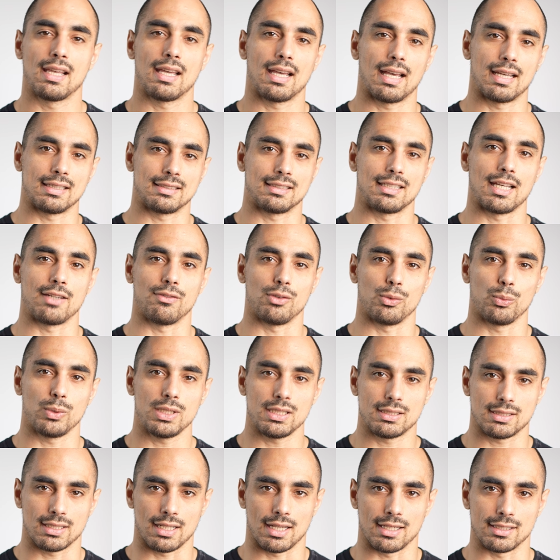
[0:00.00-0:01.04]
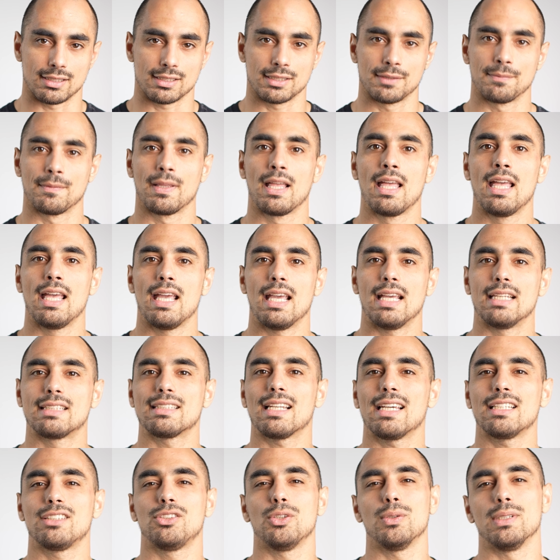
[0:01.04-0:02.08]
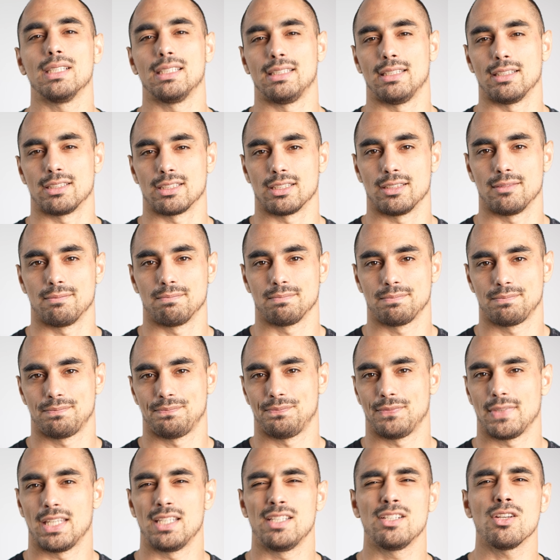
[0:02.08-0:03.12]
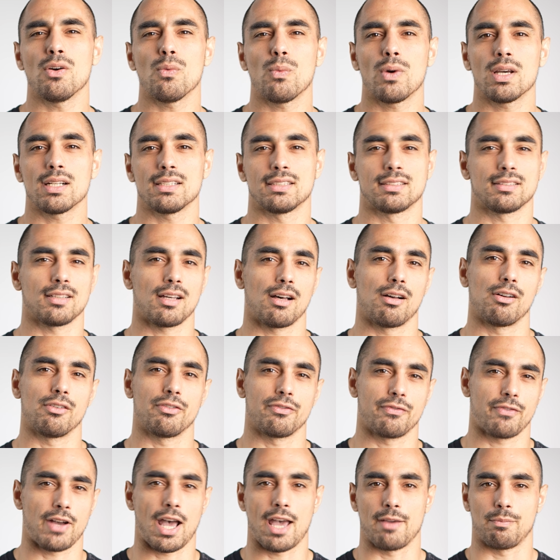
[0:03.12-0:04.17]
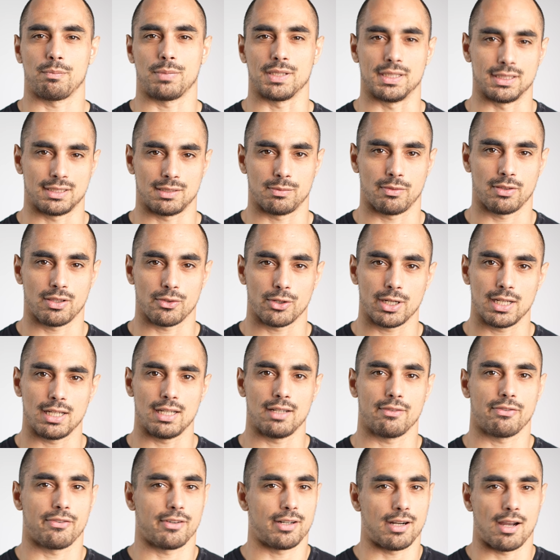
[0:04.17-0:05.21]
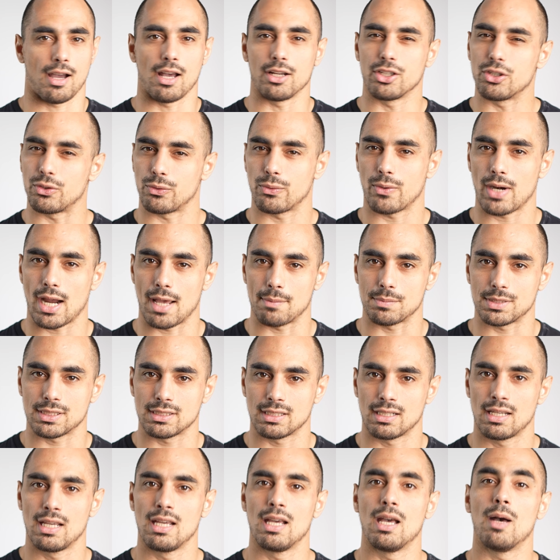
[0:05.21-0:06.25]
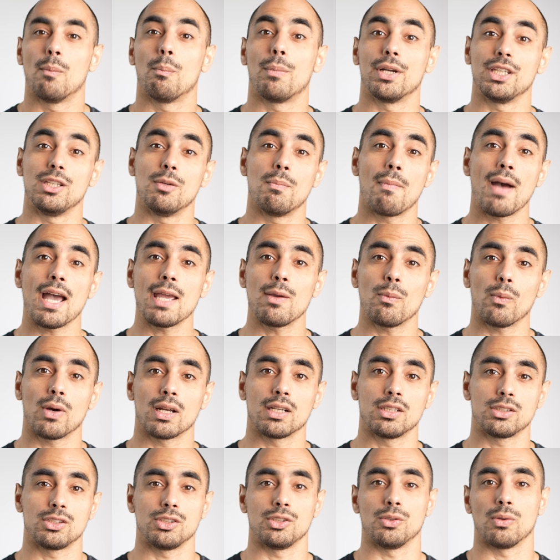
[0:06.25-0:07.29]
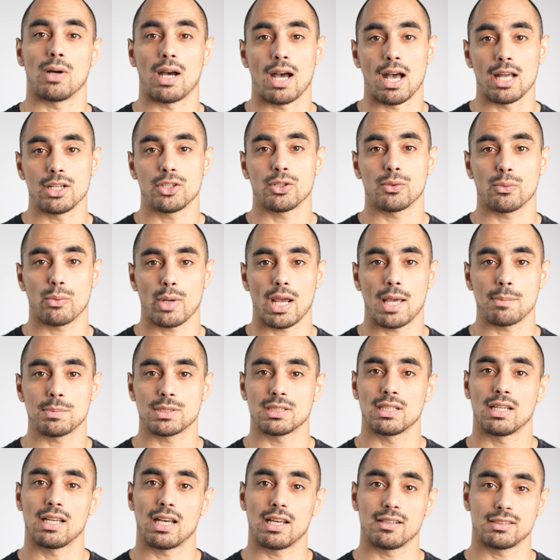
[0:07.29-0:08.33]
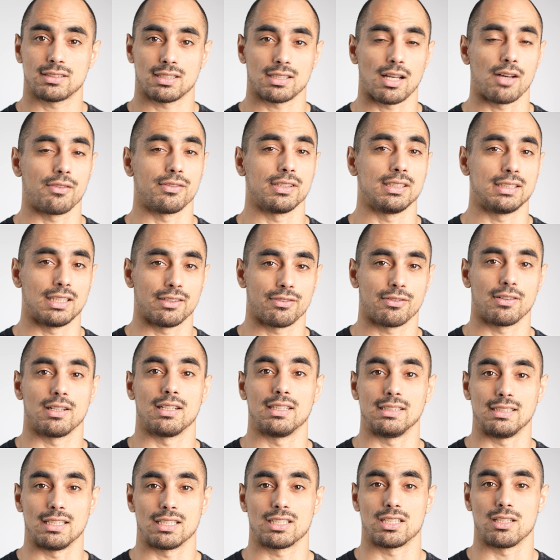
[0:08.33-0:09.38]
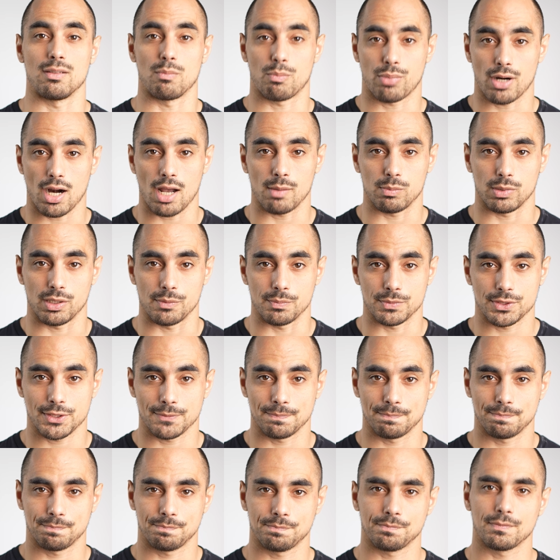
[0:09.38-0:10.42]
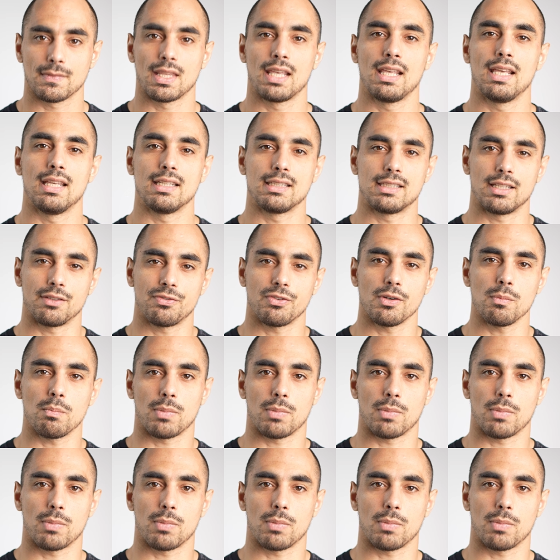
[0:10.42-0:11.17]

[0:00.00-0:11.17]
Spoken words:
As David Wee says, it's like doing addition. You don't want to solve 5 plus 3 for 100 reps, but you might want to do 100 reps of solving different addition problems. Different